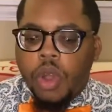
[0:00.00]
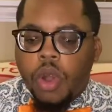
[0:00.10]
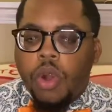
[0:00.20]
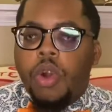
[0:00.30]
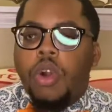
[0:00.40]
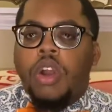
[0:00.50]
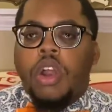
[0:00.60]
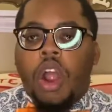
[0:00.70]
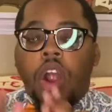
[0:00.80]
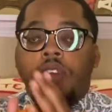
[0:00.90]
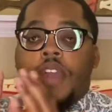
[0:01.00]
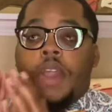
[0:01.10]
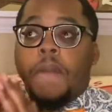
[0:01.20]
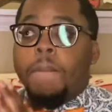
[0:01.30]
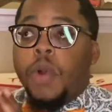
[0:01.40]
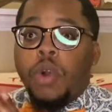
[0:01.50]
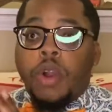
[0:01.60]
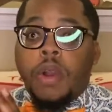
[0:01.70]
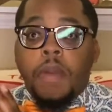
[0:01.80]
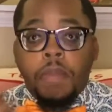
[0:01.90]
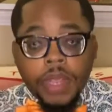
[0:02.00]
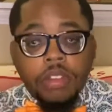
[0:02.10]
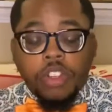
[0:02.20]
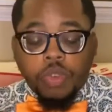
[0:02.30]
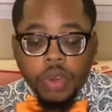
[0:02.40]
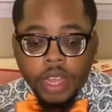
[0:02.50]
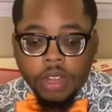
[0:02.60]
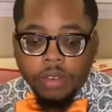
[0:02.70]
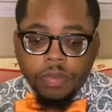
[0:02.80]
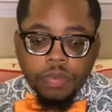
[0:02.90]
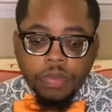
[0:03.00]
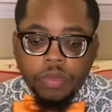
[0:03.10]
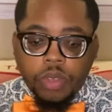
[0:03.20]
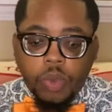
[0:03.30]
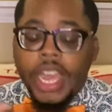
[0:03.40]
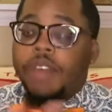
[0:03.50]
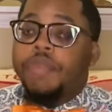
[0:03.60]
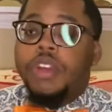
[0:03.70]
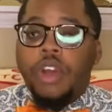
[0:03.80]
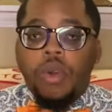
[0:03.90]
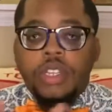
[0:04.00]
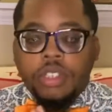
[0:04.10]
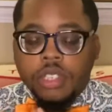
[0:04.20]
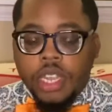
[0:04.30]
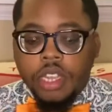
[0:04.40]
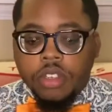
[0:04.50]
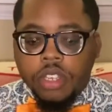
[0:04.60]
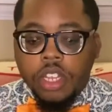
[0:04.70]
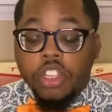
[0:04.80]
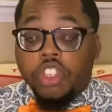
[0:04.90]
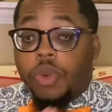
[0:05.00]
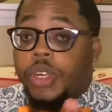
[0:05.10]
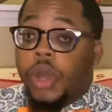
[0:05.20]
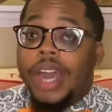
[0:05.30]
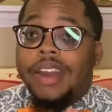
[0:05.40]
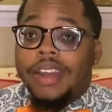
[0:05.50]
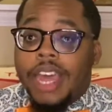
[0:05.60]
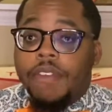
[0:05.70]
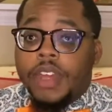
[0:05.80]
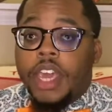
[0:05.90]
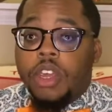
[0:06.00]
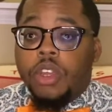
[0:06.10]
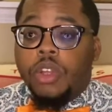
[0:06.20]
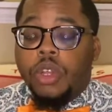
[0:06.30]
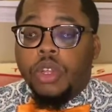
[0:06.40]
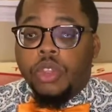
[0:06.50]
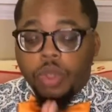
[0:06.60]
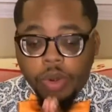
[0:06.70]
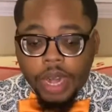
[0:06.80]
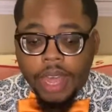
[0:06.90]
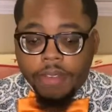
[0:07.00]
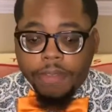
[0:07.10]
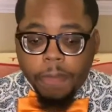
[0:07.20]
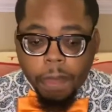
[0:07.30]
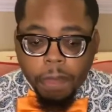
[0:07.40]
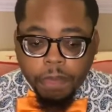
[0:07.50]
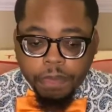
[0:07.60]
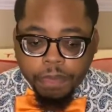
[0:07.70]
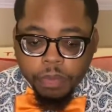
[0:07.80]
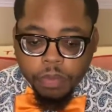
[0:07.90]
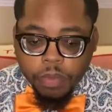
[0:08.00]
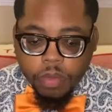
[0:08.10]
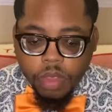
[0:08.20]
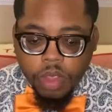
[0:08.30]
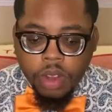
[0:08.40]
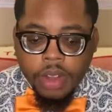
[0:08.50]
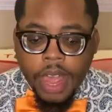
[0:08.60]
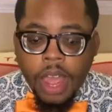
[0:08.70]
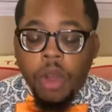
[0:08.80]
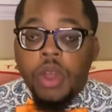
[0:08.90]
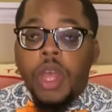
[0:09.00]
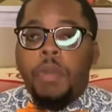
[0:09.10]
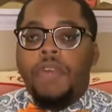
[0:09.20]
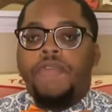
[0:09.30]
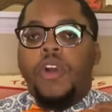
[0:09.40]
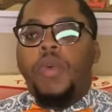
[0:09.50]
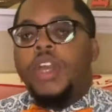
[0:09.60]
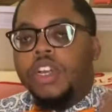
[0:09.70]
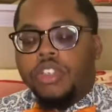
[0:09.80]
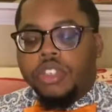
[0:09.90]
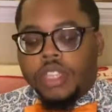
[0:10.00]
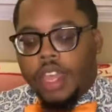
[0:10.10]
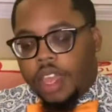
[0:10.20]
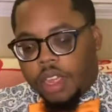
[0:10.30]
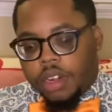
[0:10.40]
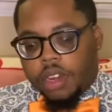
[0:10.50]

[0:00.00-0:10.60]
or are they more business related? We have to know these things so we know how to navigate through life. Now, before we understand